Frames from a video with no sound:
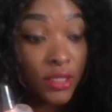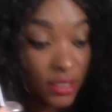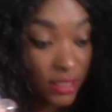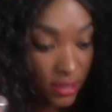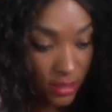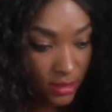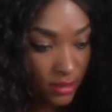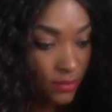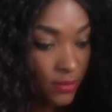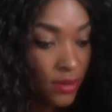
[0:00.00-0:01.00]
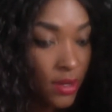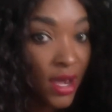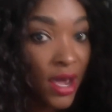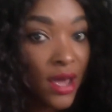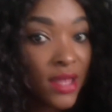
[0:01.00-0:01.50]
need
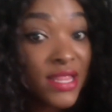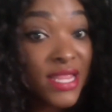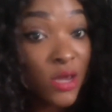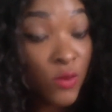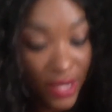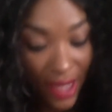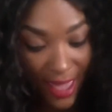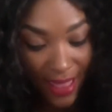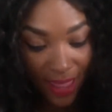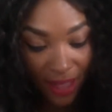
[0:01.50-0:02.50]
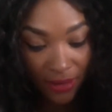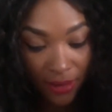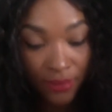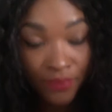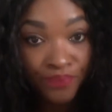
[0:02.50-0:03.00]
a liquid eyeliner